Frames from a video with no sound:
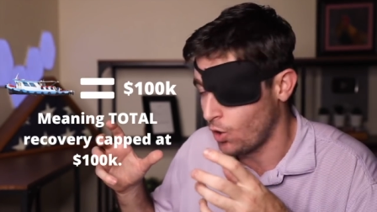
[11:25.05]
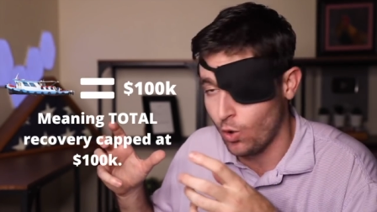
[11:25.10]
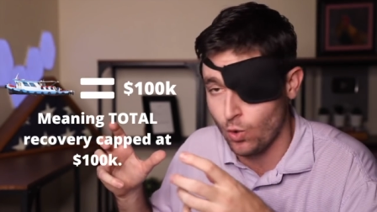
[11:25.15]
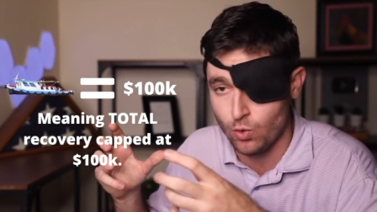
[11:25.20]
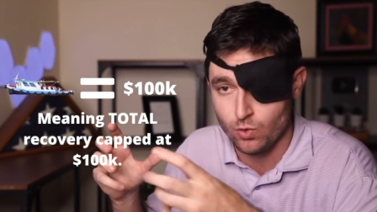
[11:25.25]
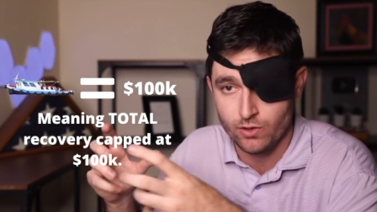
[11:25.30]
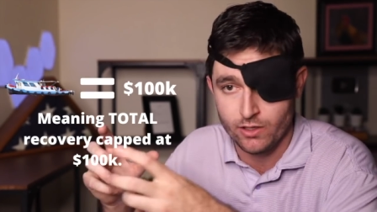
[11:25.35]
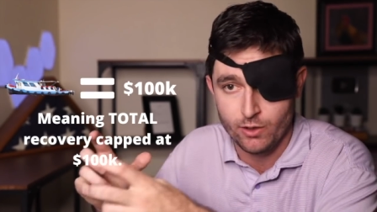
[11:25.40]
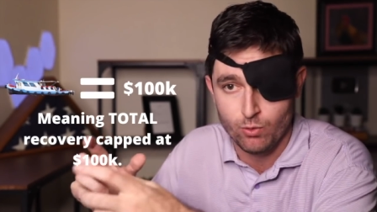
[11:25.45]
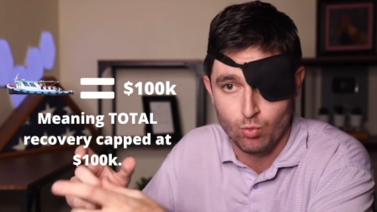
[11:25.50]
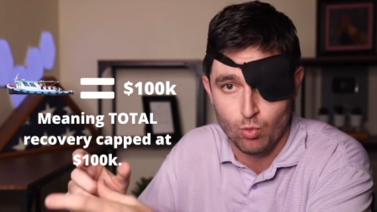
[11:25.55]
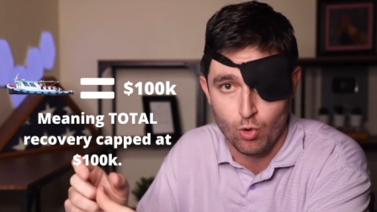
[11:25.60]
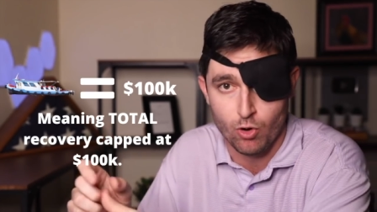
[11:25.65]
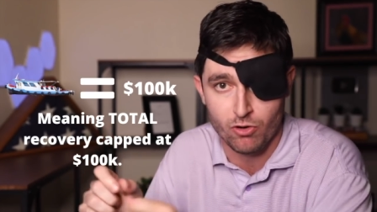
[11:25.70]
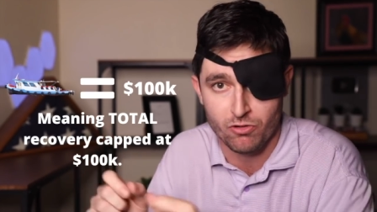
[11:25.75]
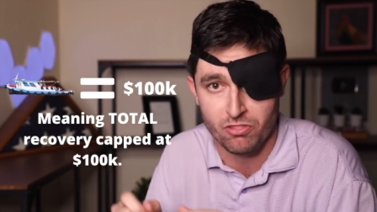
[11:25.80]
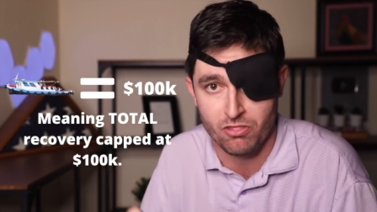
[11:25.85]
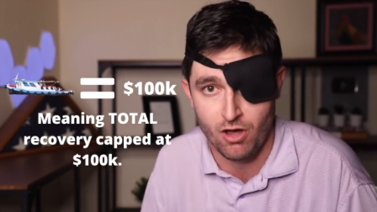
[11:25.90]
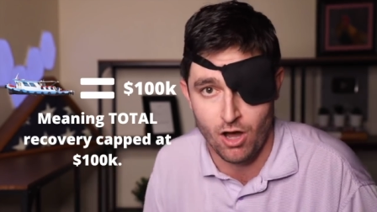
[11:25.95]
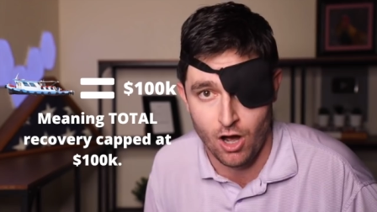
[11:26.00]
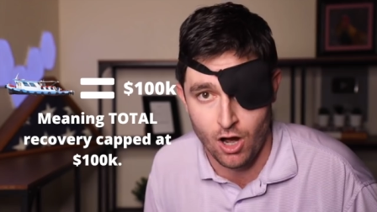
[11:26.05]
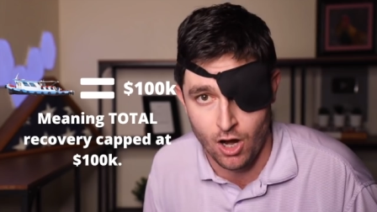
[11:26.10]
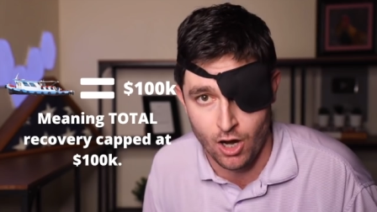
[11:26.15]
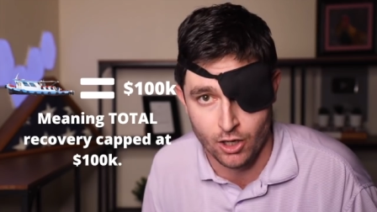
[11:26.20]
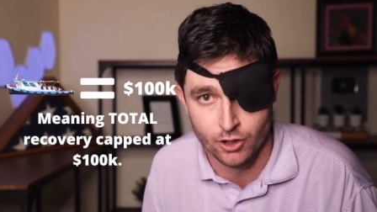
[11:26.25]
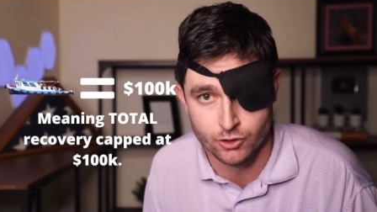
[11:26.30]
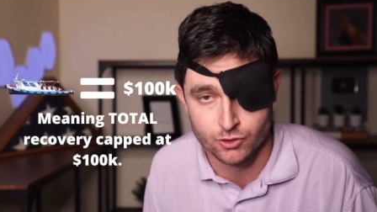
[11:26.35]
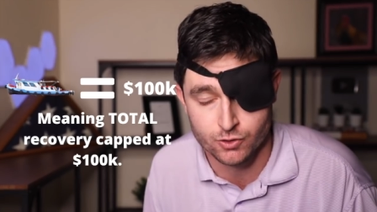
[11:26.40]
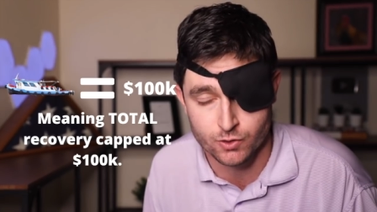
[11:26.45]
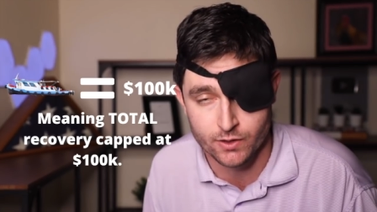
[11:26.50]
only worth a
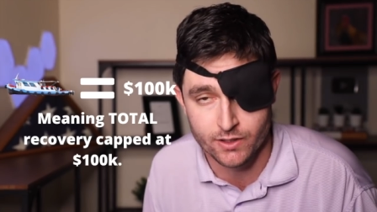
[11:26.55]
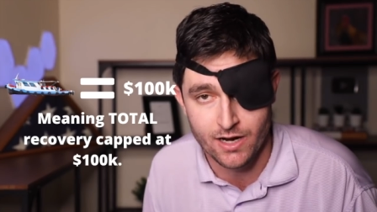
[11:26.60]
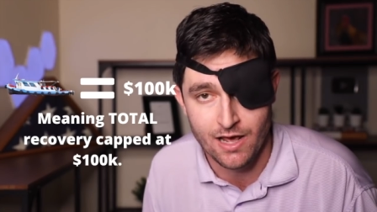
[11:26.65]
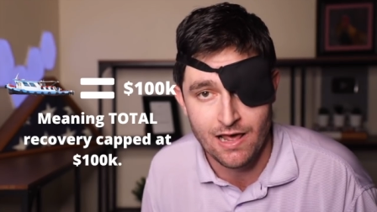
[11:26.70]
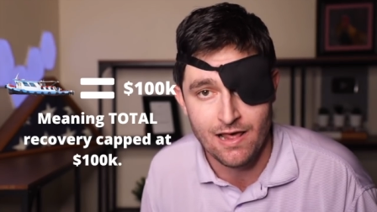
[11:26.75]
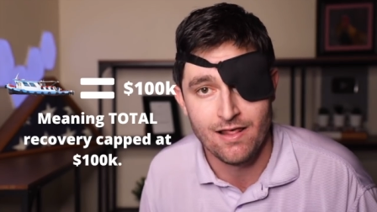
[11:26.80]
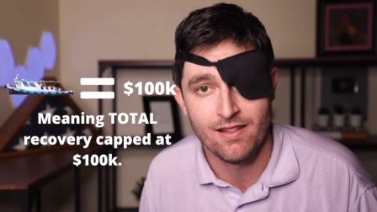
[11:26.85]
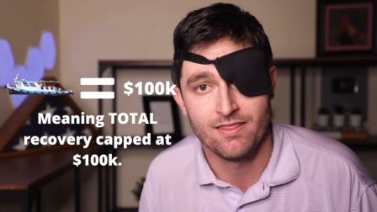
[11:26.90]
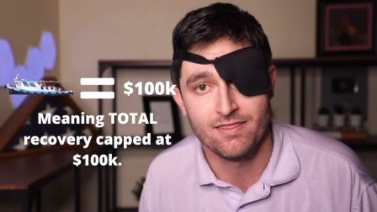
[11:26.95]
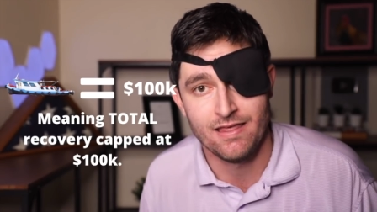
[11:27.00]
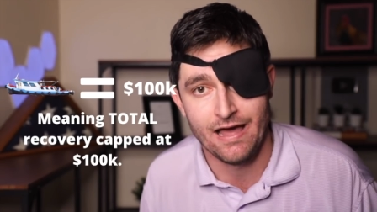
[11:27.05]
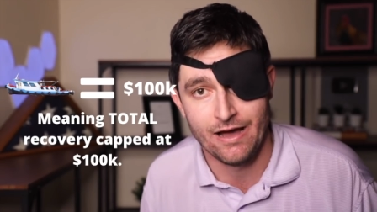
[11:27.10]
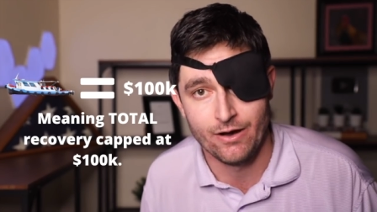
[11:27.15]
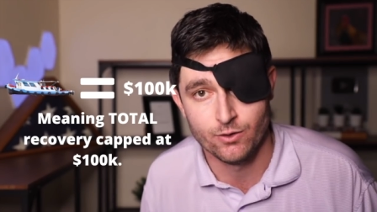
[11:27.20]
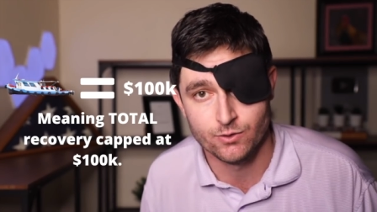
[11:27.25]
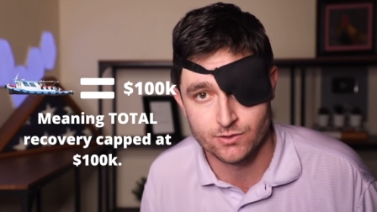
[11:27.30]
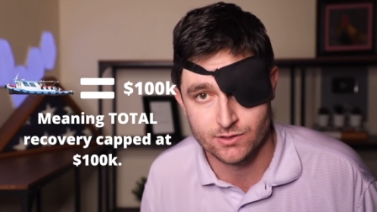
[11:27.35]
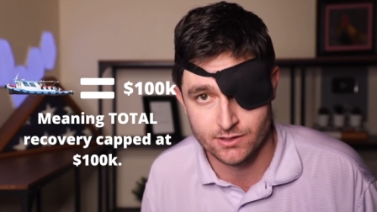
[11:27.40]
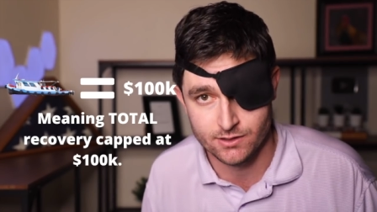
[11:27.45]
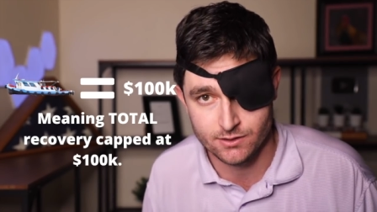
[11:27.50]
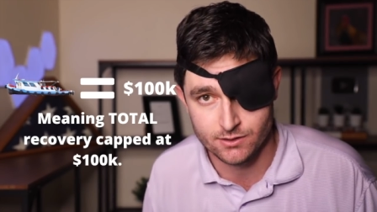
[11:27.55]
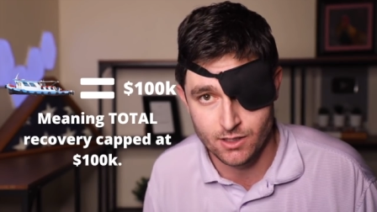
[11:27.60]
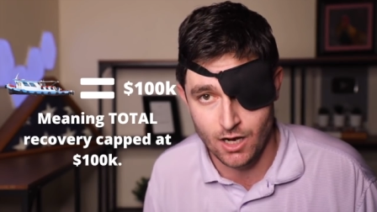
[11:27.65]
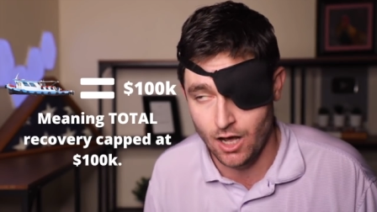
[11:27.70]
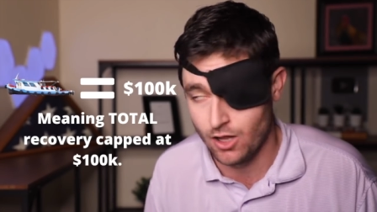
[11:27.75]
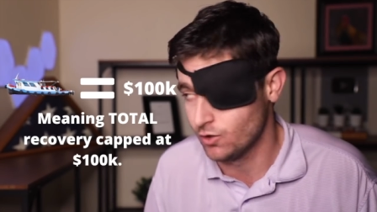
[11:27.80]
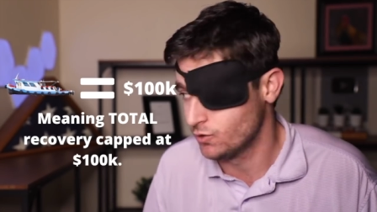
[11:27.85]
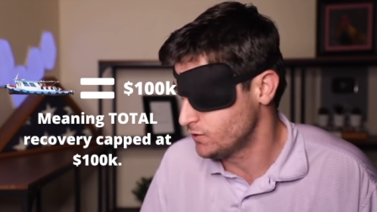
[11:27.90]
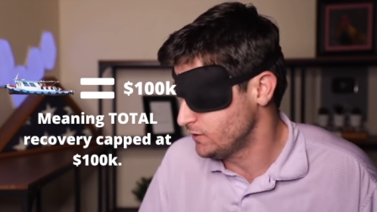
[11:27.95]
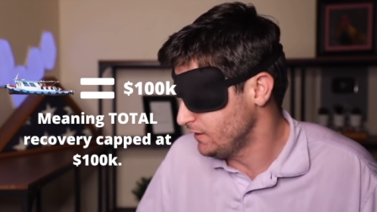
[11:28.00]
hundred thousand
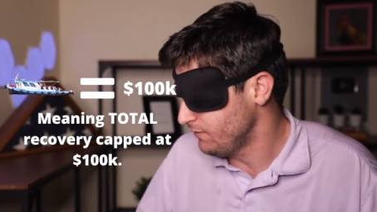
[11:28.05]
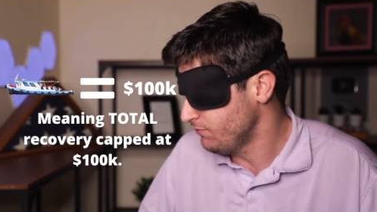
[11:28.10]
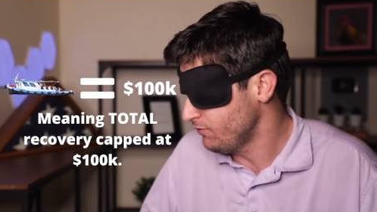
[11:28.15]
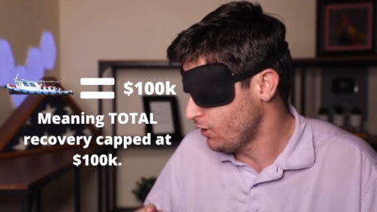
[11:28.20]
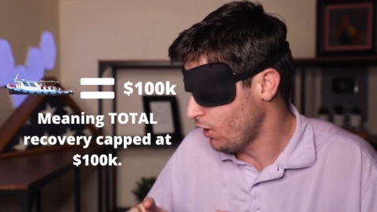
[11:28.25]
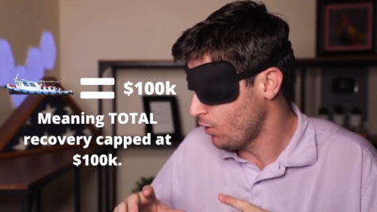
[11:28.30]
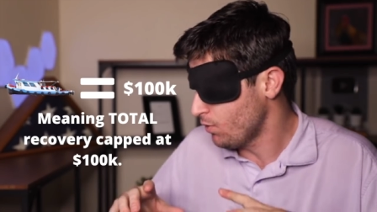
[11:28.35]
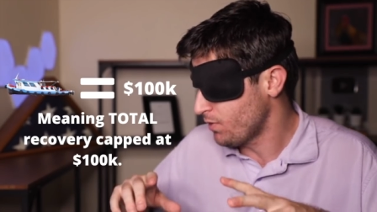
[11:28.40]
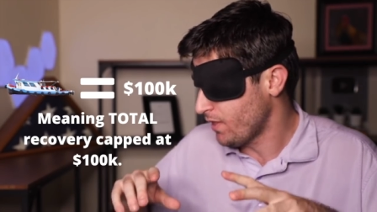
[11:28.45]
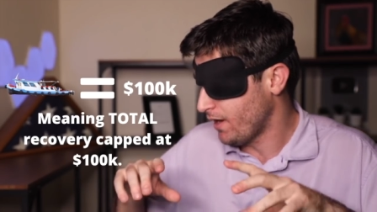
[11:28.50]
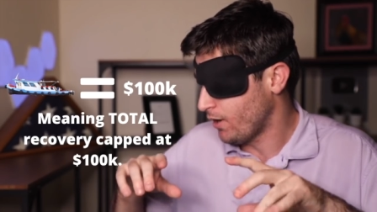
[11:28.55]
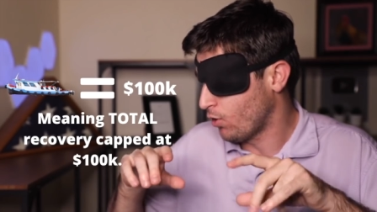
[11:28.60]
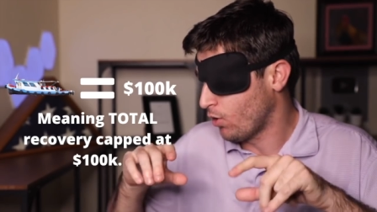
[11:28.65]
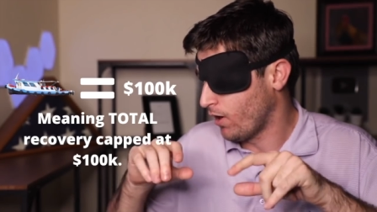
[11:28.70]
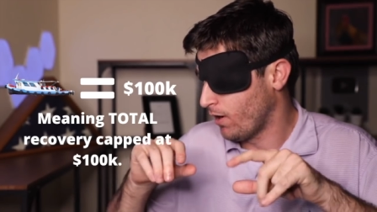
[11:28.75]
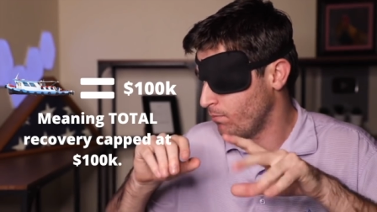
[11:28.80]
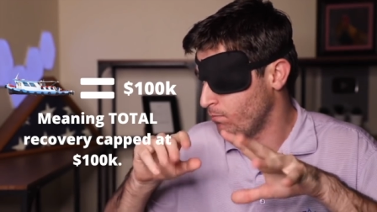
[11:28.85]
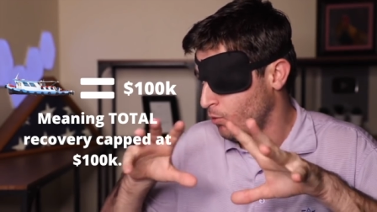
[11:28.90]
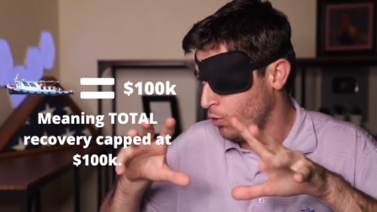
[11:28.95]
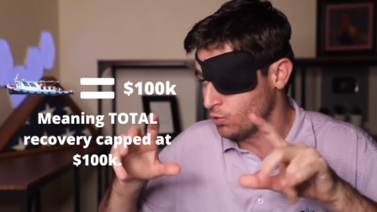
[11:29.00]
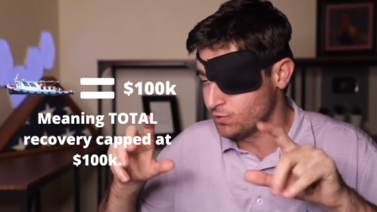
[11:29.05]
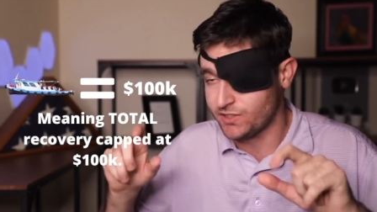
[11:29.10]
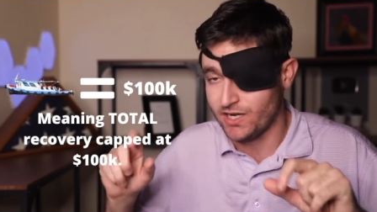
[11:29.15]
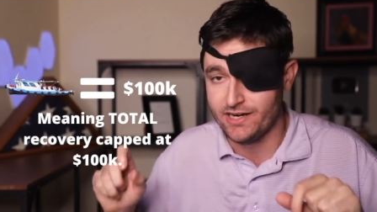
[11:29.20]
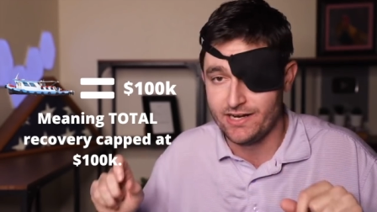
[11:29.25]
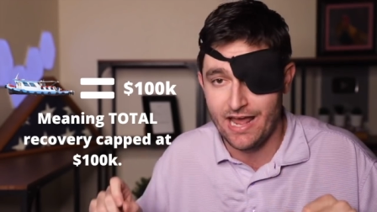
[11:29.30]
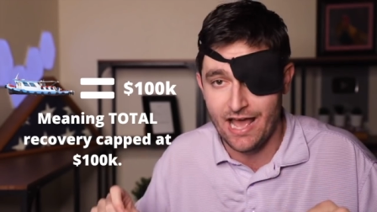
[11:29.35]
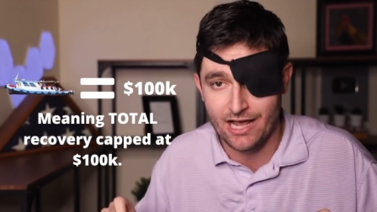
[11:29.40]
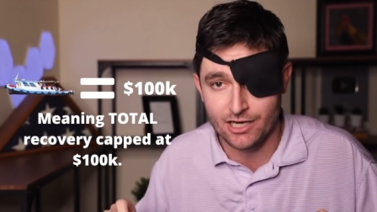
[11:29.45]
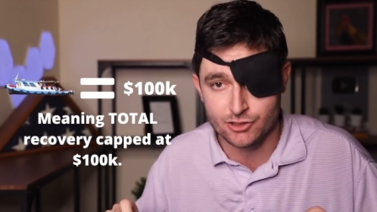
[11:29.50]
dollars even though they are a
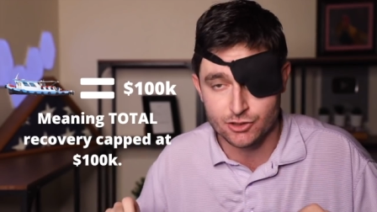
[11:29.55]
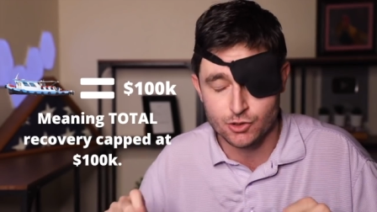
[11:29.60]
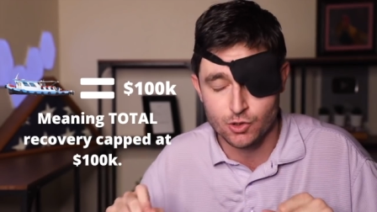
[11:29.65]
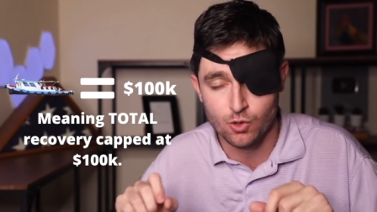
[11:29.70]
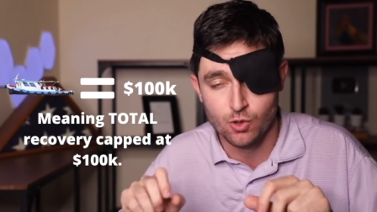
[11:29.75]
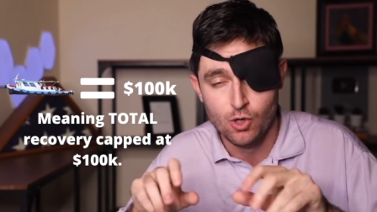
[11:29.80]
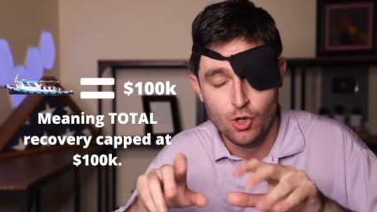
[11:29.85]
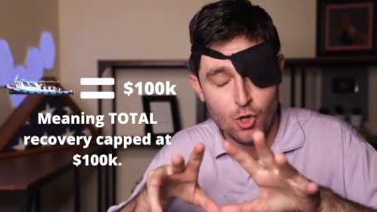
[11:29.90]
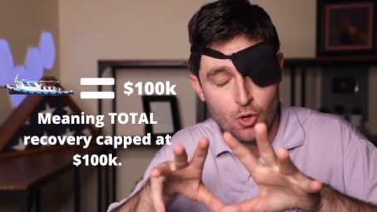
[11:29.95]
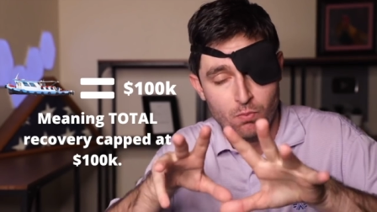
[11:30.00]
multinational